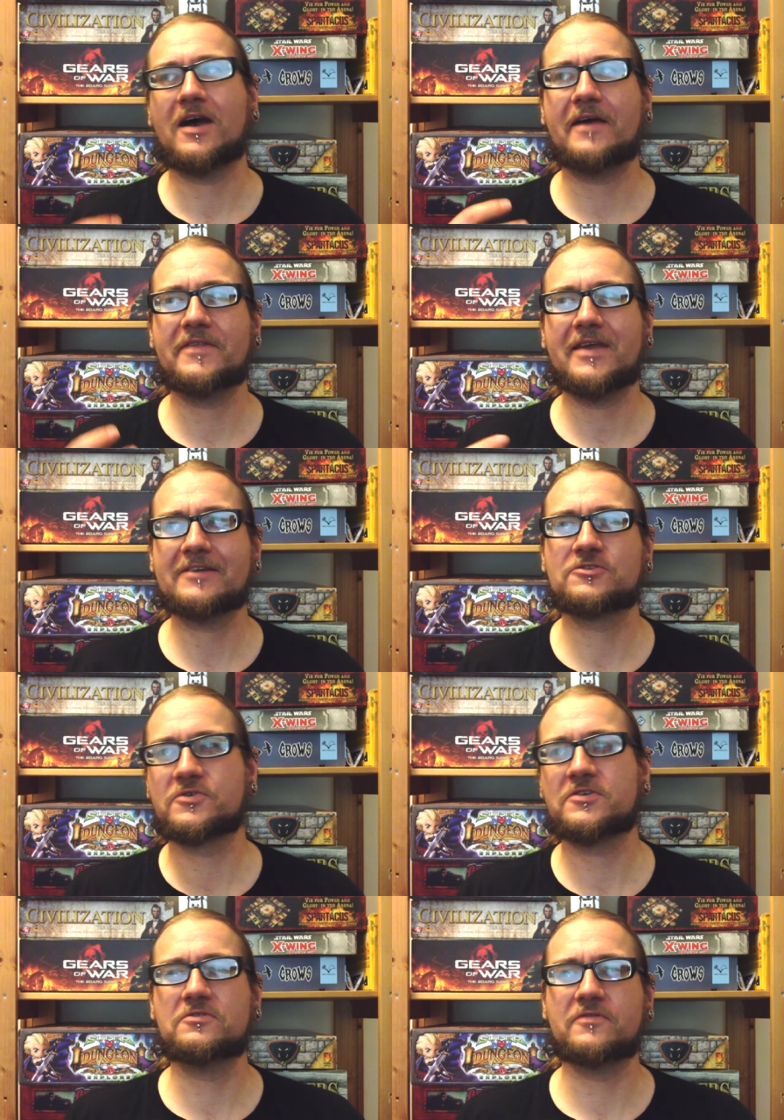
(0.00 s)
And the
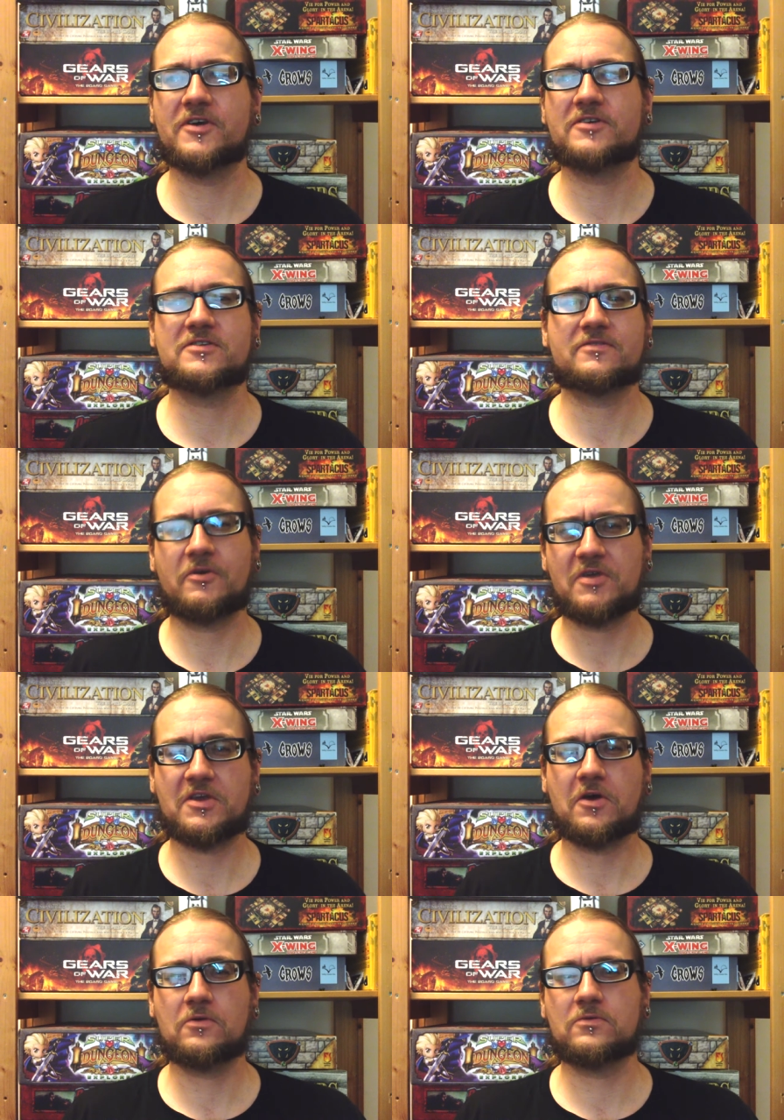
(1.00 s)
Android universe is a very
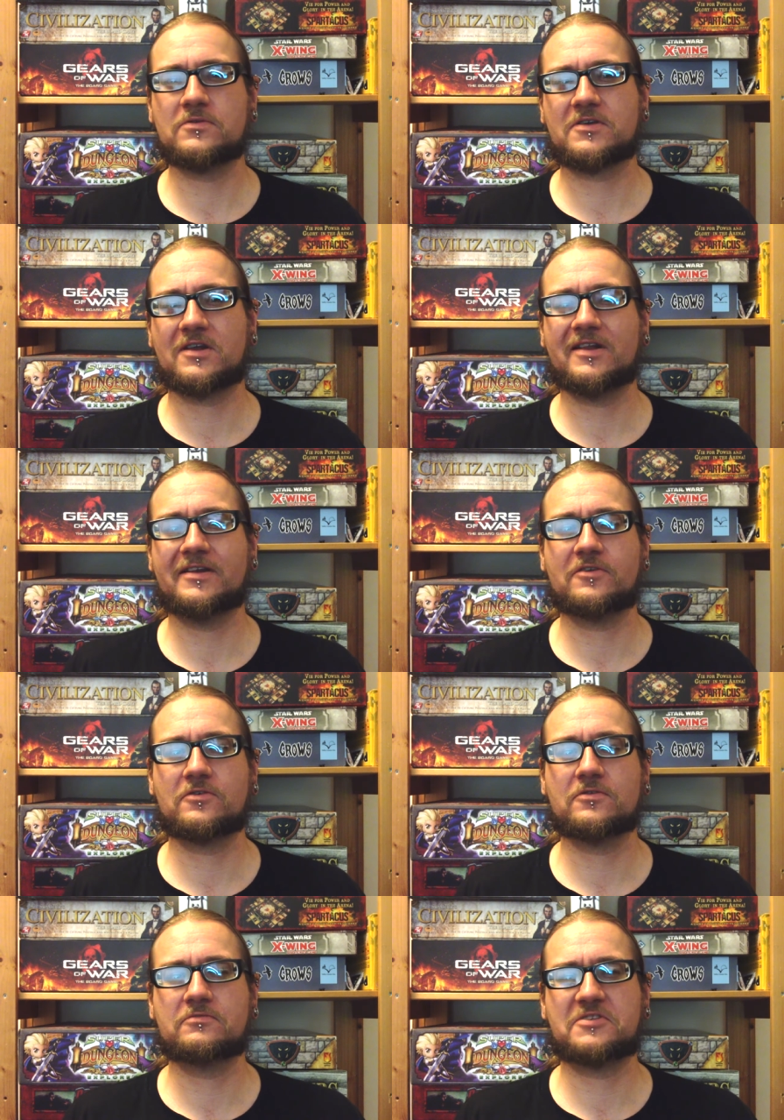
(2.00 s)
cold,
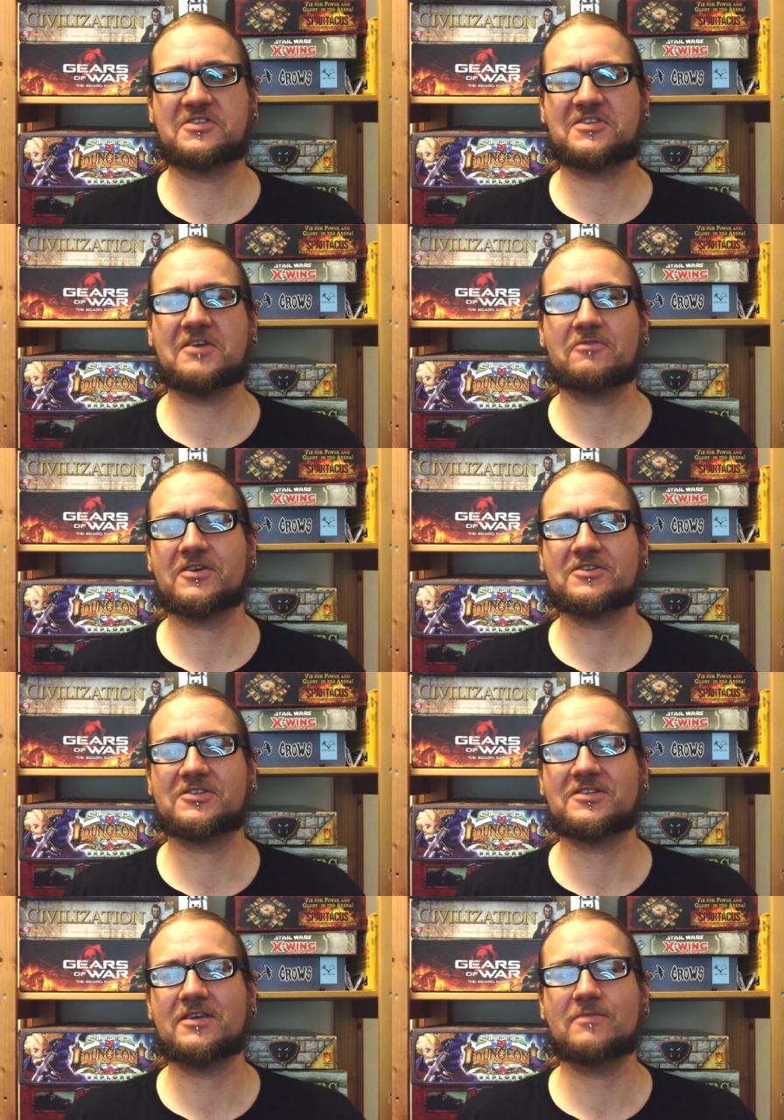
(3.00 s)
clinical, serious
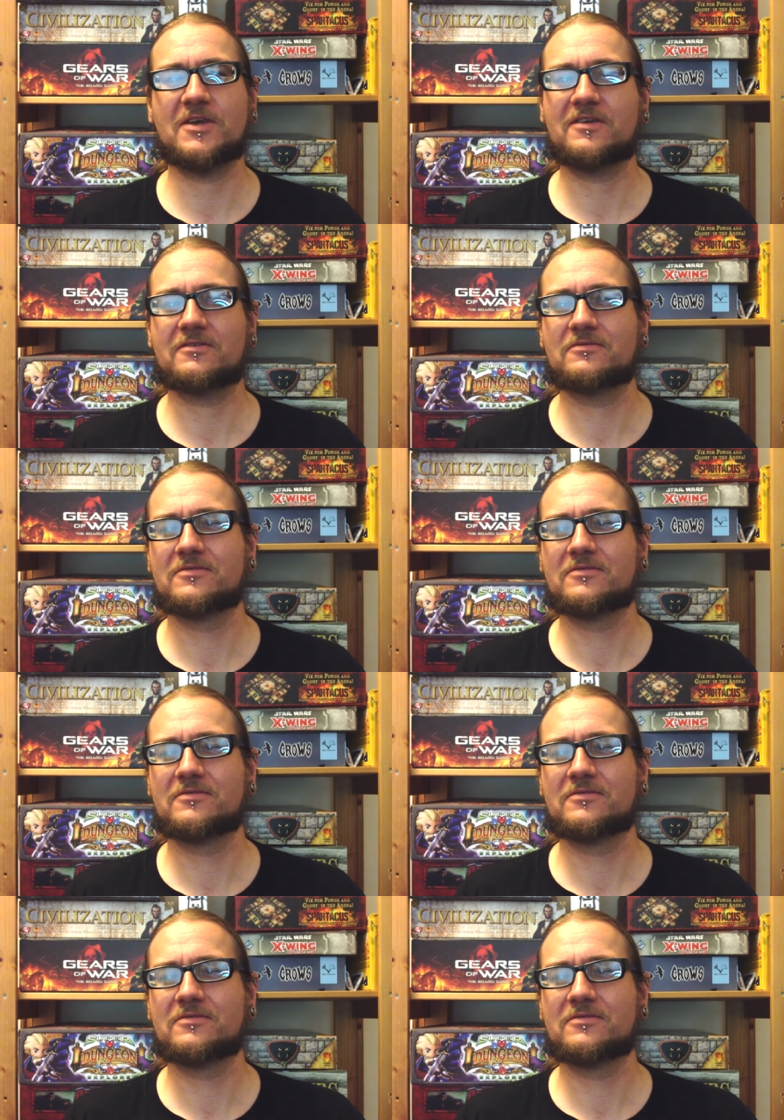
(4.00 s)
seeming